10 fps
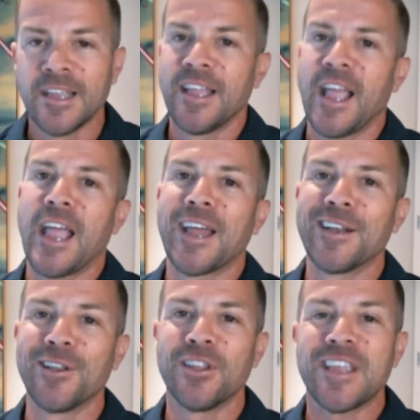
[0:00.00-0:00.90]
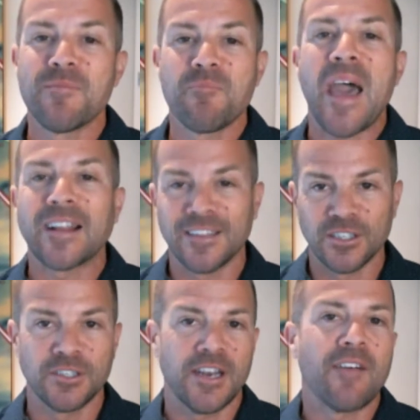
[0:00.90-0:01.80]
and the impact that
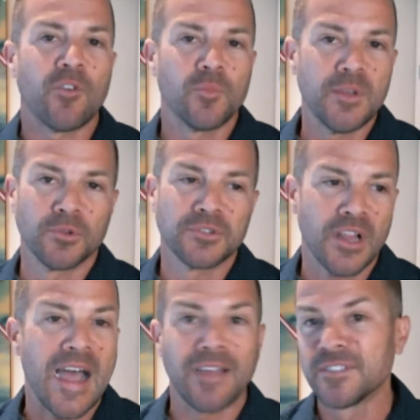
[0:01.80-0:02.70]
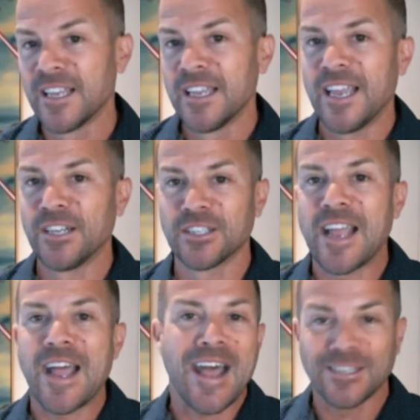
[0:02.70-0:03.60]
this could have on people's lives, and just
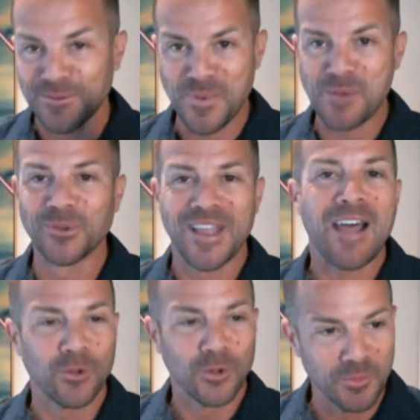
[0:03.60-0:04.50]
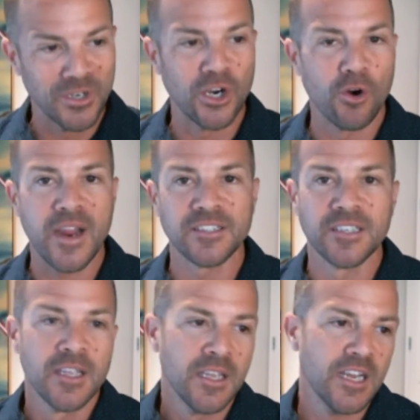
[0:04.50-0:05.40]
ask people to have a little bit of
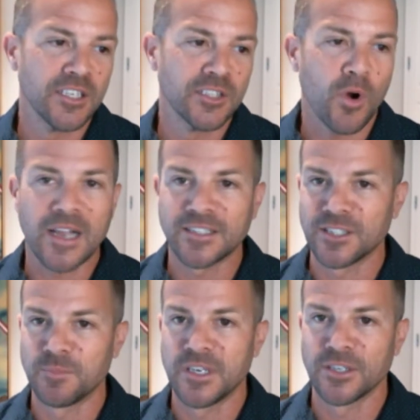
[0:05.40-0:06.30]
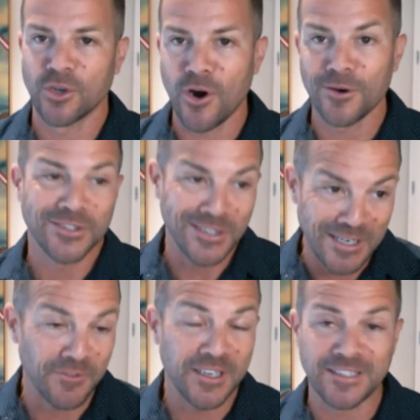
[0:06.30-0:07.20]
grace in this process because there are
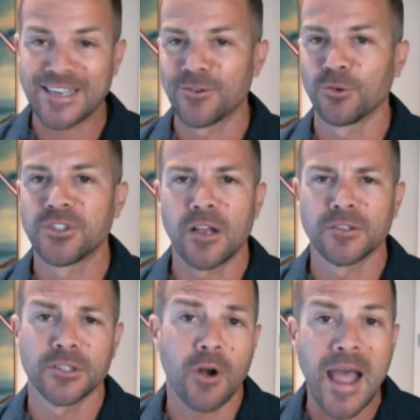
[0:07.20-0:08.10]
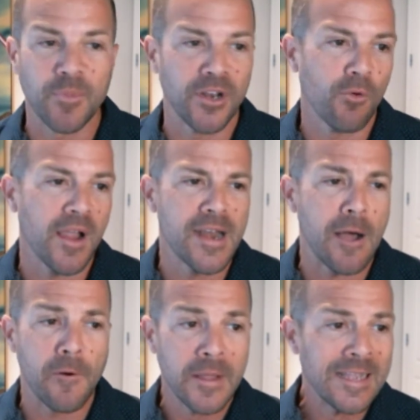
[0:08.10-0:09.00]
significant technical challenges that are happening right
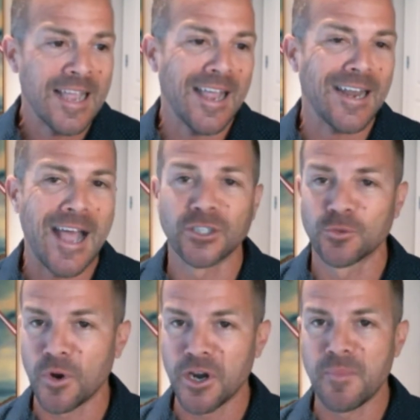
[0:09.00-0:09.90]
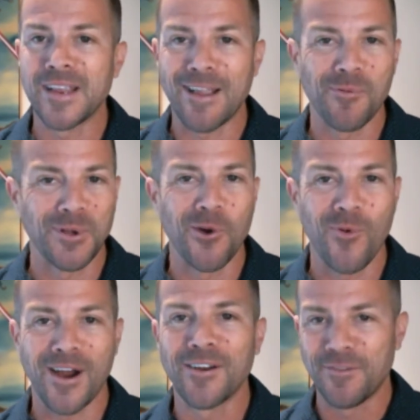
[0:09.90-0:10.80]
now. And I just wanted to make everybody
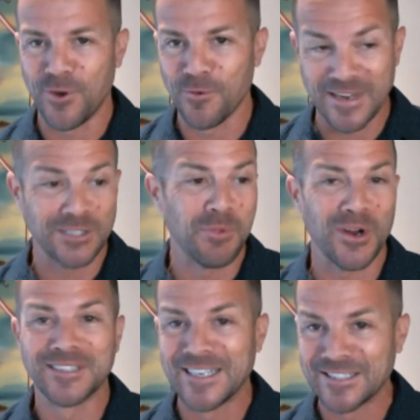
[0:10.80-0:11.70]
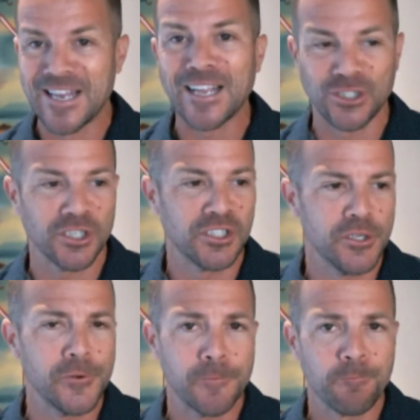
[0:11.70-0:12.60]
aware, if you're experiencing it, it's not just you.